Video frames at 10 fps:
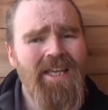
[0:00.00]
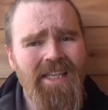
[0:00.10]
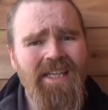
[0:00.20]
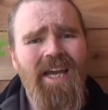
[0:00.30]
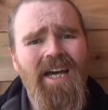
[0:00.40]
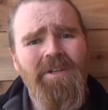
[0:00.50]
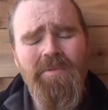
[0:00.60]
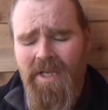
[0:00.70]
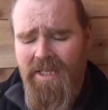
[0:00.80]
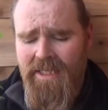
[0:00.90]
You can't
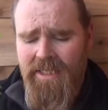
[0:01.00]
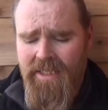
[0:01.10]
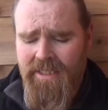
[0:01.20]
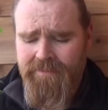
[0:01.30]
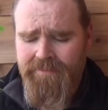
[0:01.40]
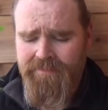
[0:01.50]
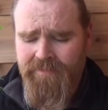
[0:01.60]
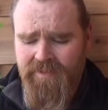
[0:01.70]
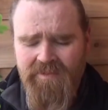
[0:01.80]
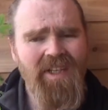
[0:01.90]
really um,
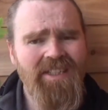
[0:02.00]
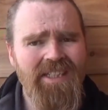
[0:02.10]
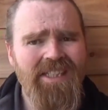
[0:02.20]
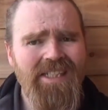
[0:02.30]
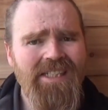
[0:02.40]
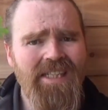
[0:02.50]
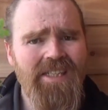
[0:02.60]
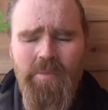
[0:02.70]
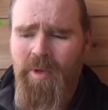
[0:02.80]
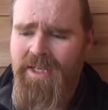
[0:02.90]
find this easily
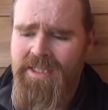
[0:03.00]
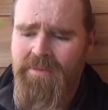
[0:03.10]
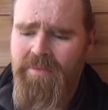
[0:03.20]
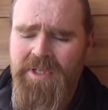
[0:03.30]
as a plant,